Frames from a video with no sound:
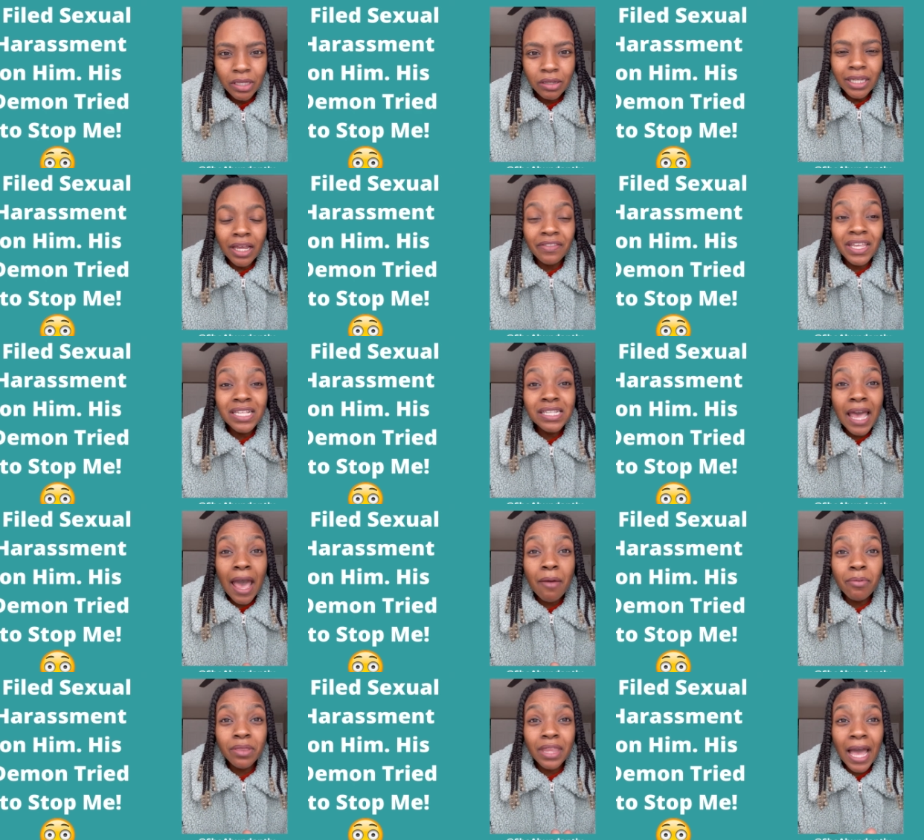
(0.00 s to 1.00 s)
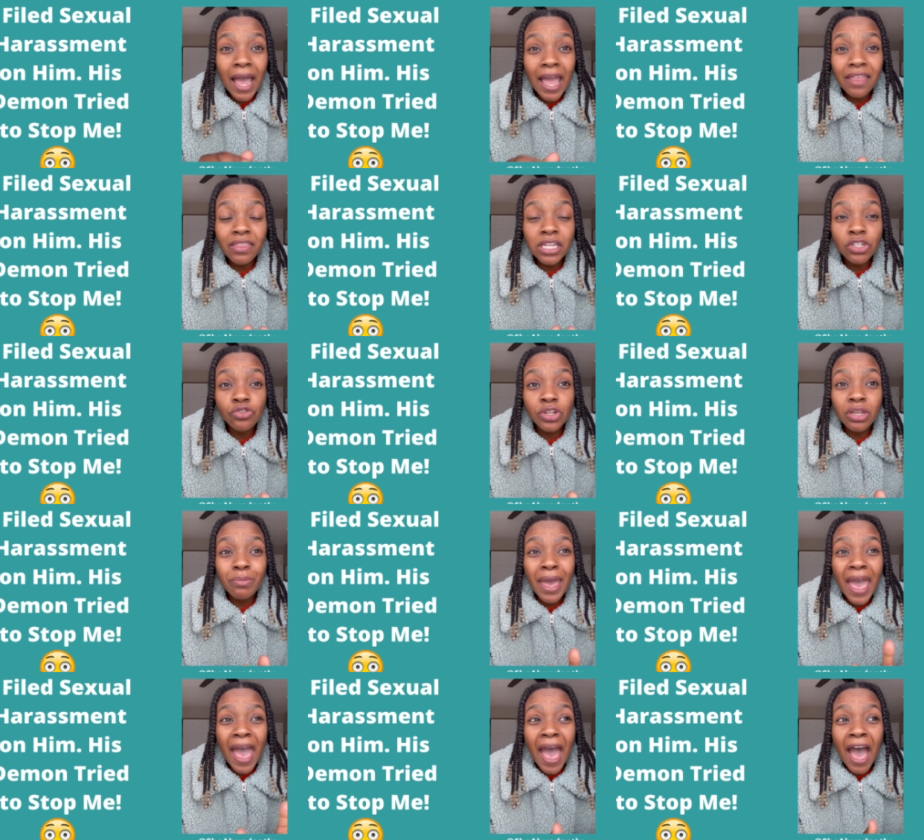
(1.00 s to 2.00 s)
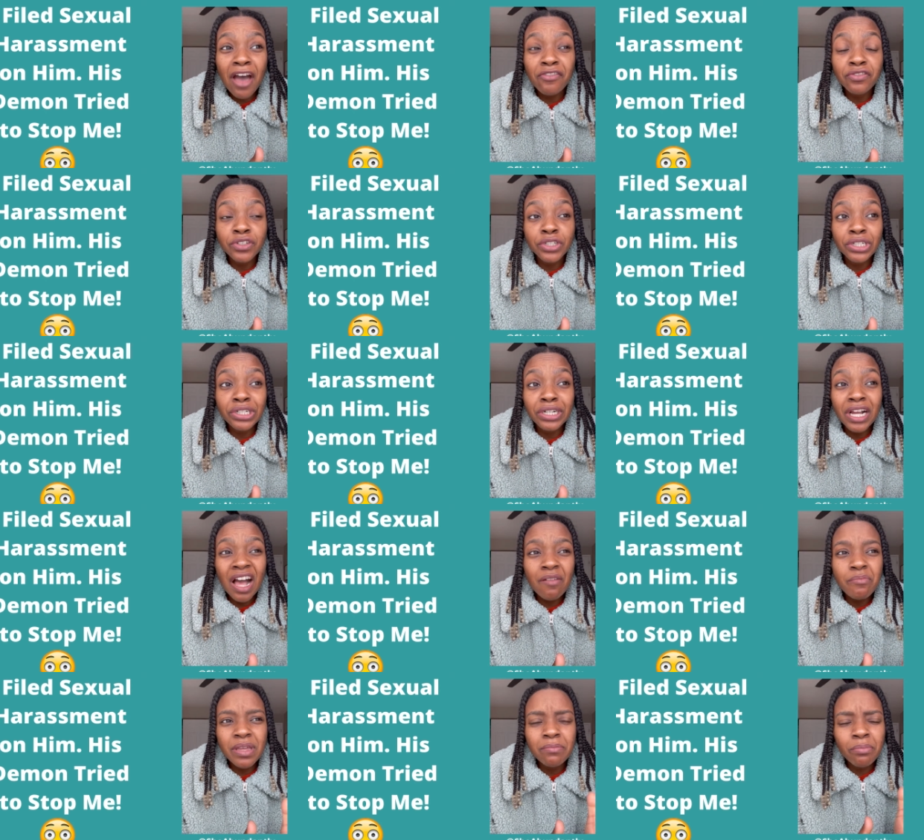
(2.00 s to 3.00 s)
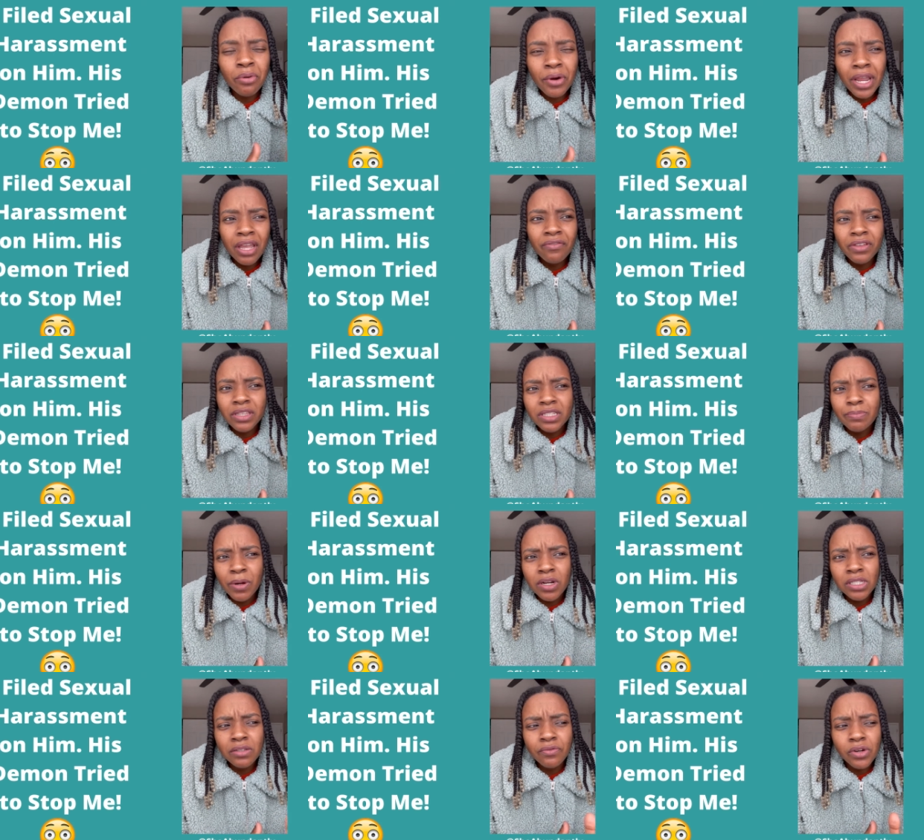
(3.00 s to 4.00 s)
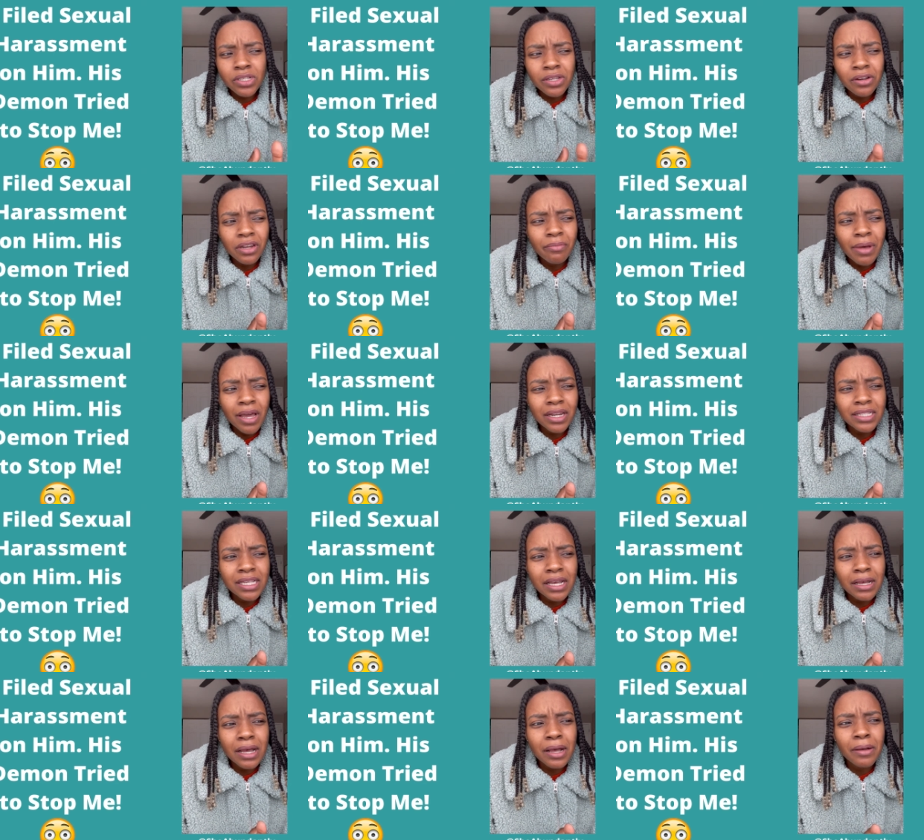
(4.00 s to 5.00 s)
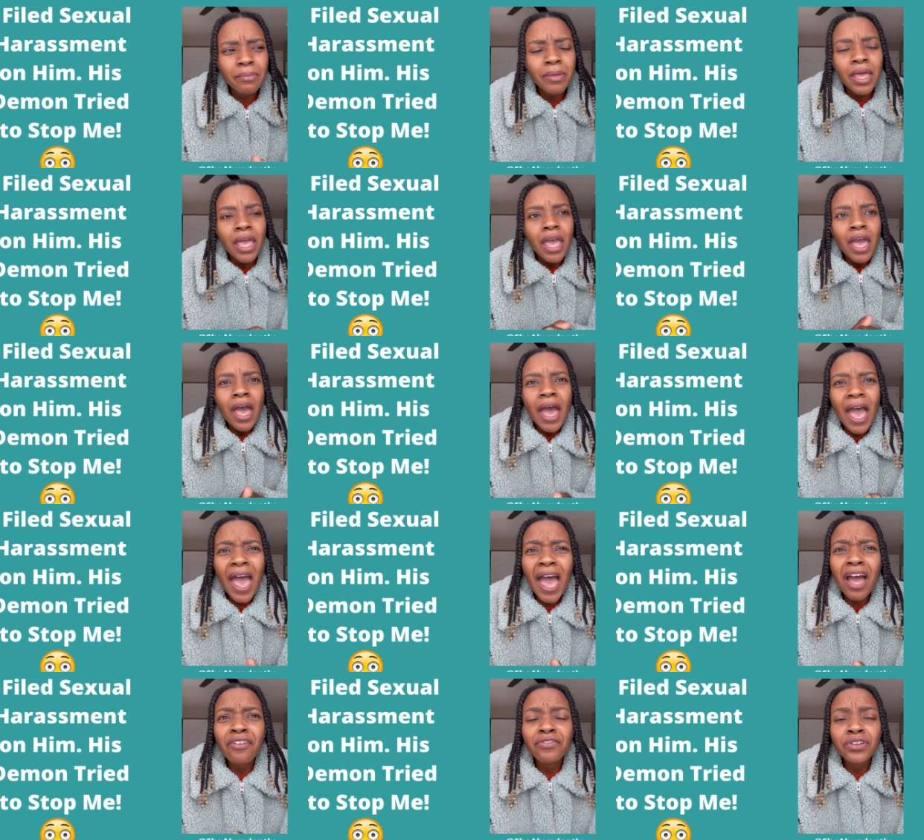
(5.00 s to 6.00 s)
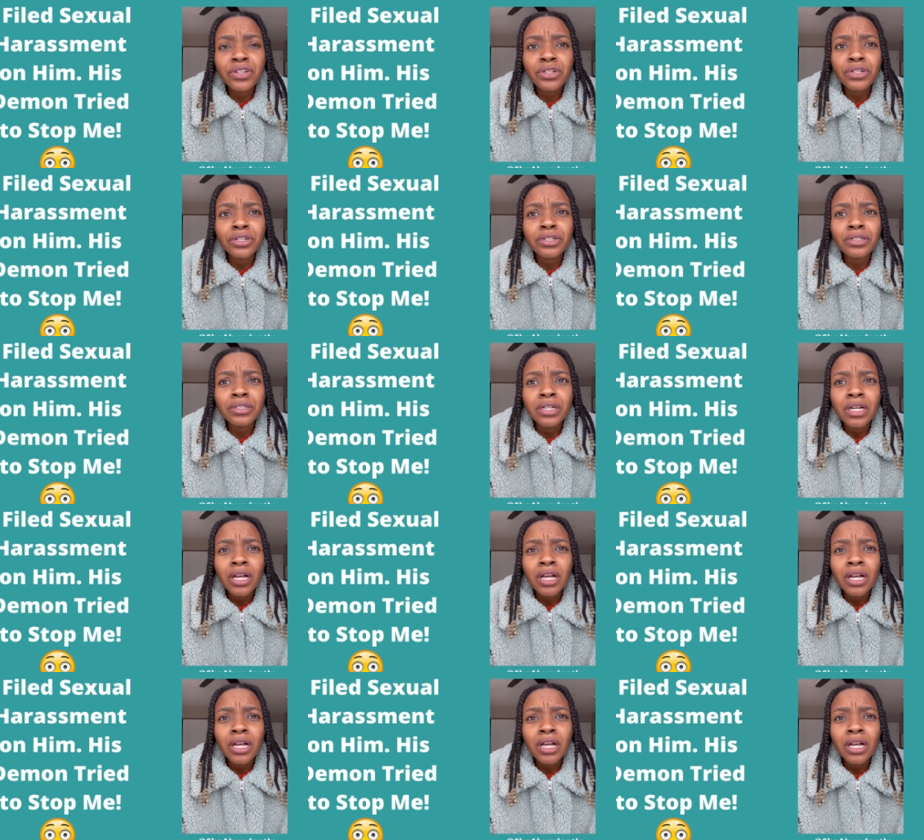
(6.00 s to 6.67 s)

Now, this happened. I had that dream after I've been praying for this person for a certain amount of time, after